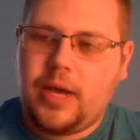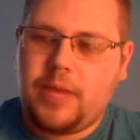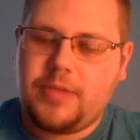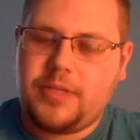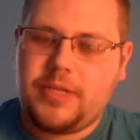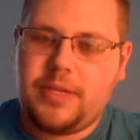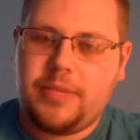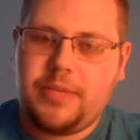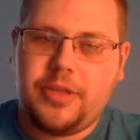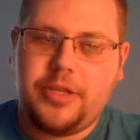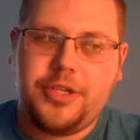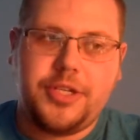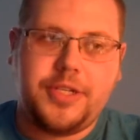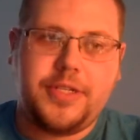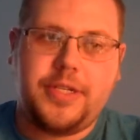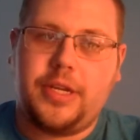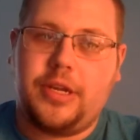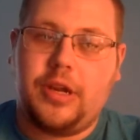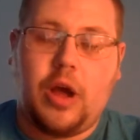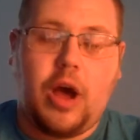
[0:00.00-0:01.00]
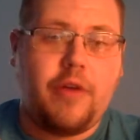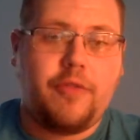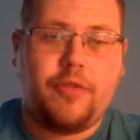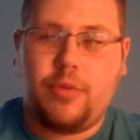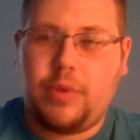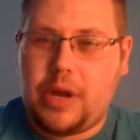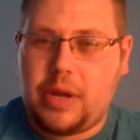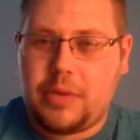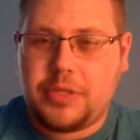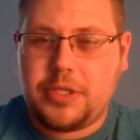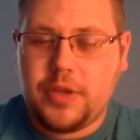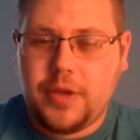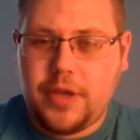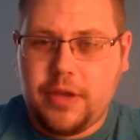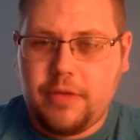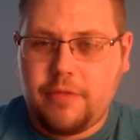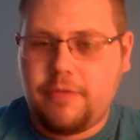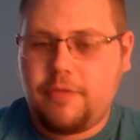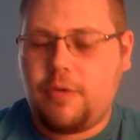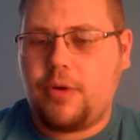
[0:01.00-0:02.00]
Some just didn't offer what I was
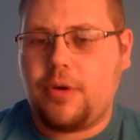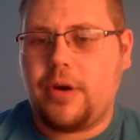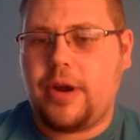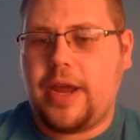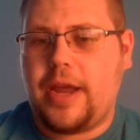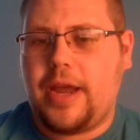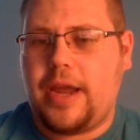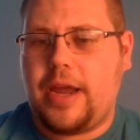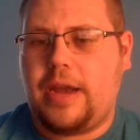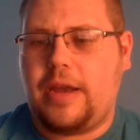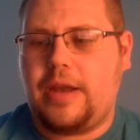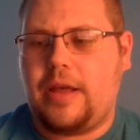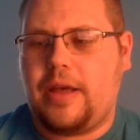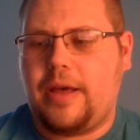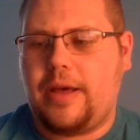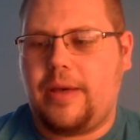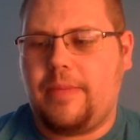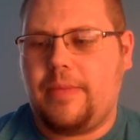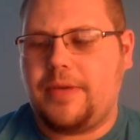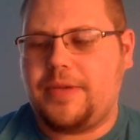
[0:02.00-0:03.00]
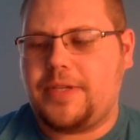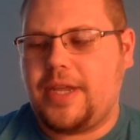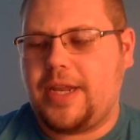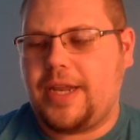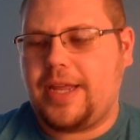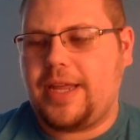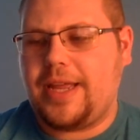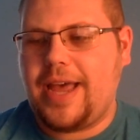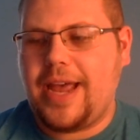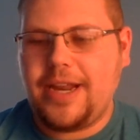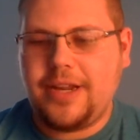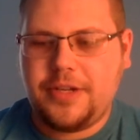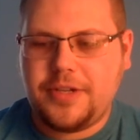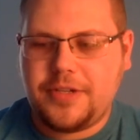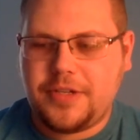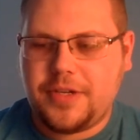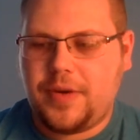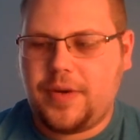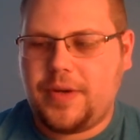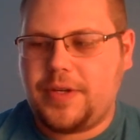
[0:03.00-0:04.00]
looking for, and I was getting kind of
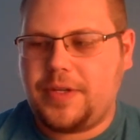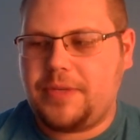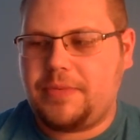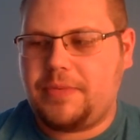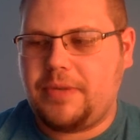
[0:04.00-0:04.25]
discouraged.